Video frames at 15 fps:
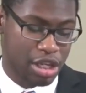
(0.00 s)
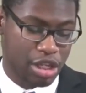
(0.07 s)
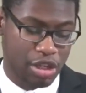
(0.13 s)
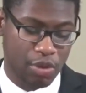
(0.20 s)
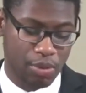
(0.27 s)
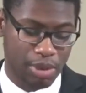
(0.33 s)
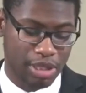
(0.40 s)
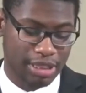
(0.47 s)

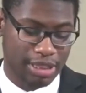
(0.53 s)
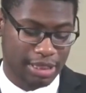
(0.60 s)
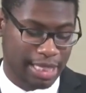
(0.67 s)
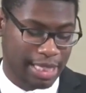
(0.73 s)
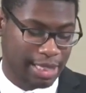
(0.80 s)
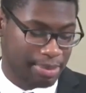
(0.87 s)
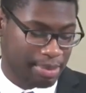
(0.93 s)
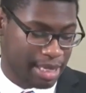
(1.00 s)
You will
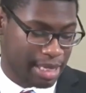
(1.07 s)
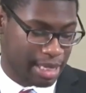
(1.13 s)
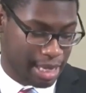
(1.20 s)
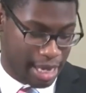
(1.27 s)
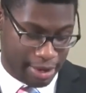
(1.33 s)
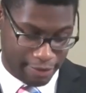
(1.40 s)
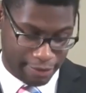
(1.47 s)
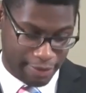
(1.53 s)
seek
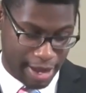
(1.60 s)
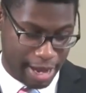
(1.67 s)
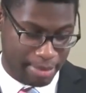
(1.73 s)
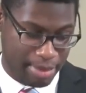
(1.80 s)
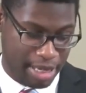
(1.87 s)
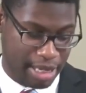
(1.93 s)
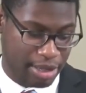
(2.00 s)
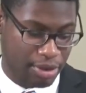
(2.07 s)
me and
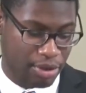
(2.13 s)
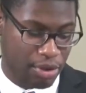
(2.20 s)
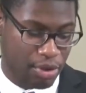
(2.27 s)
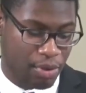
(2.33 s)
find me